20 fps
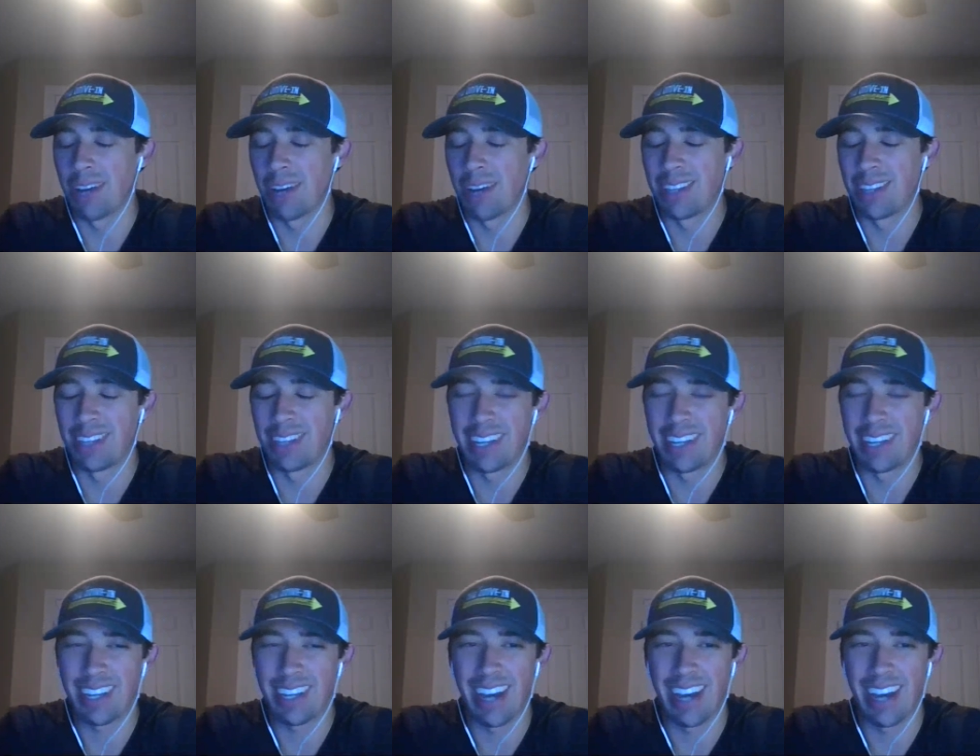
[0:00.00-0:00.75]
I
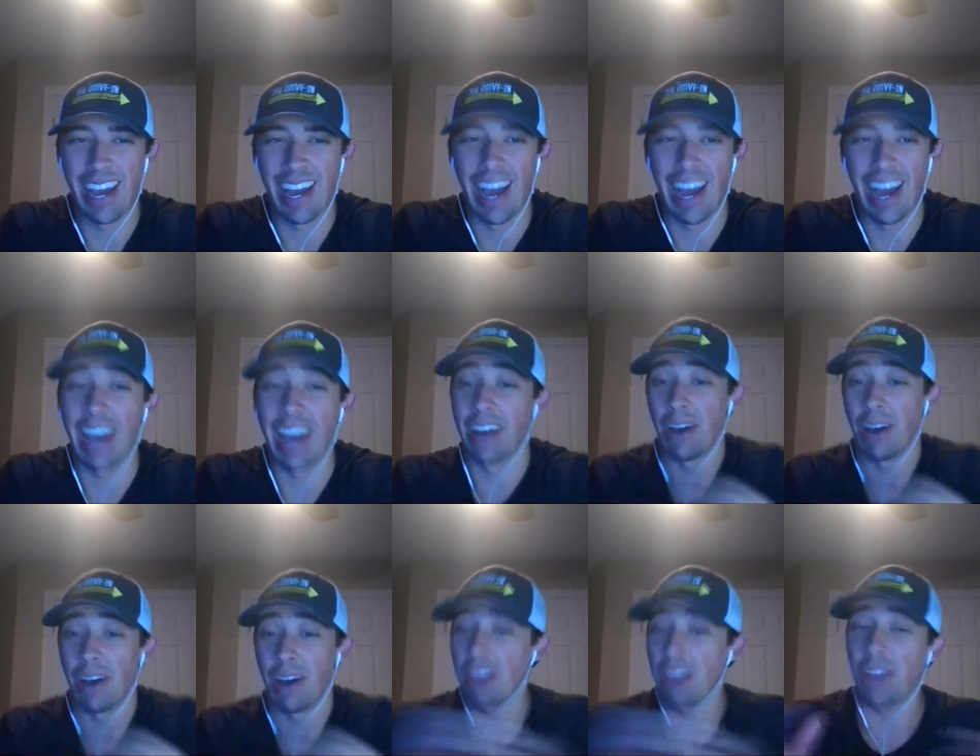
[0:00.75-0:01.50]
think. Yeah. I I
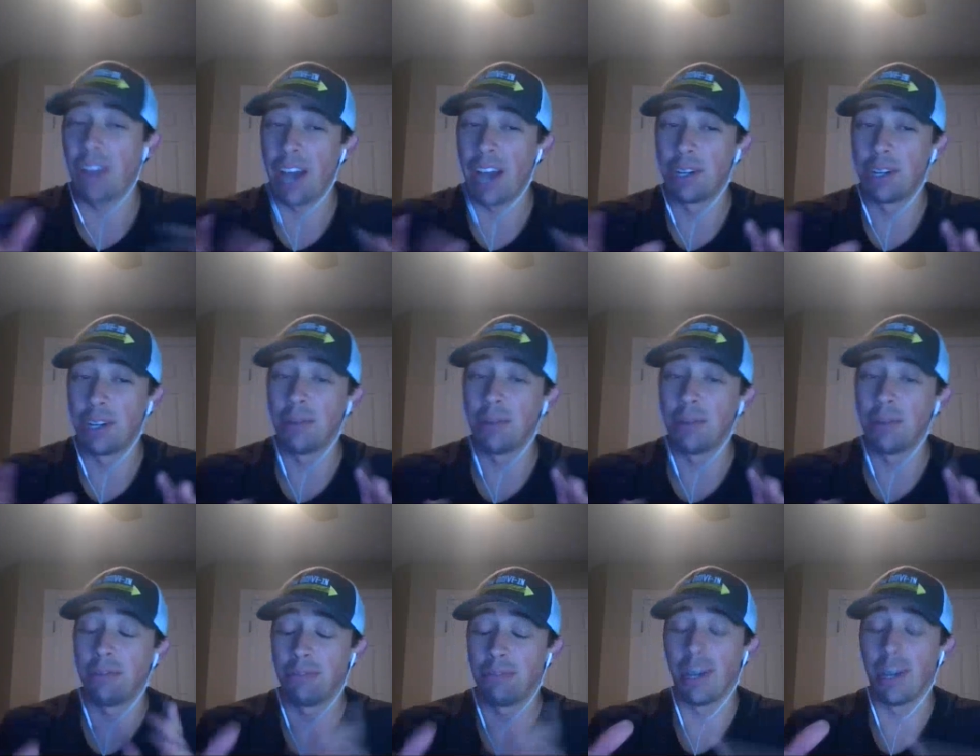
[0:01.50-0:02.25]
I, I agree with
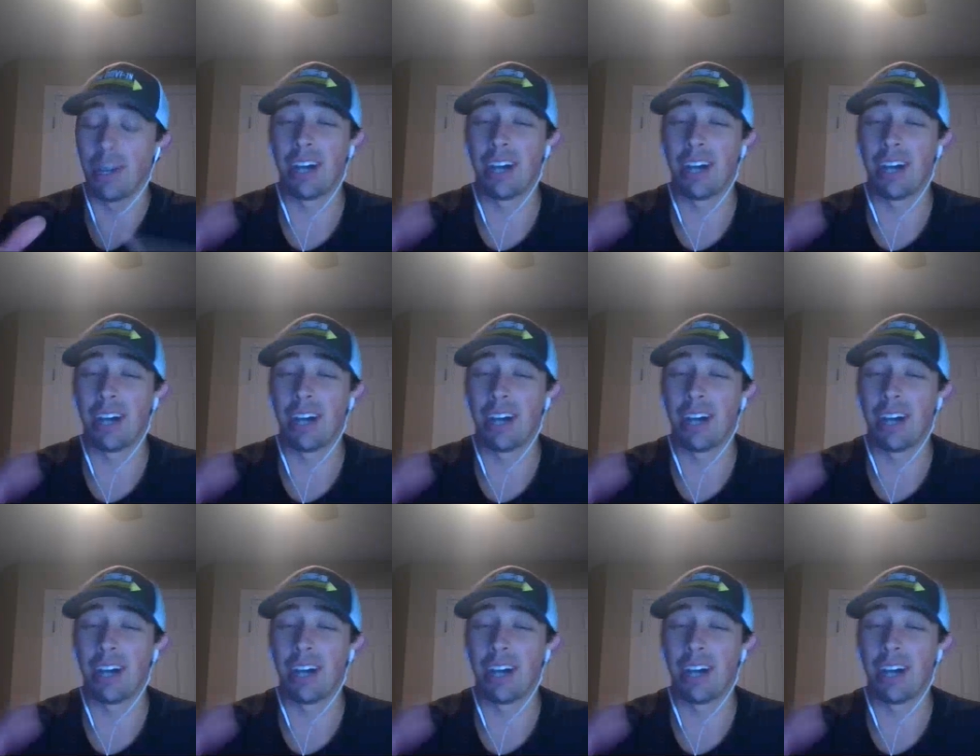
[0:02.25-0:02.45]
uh,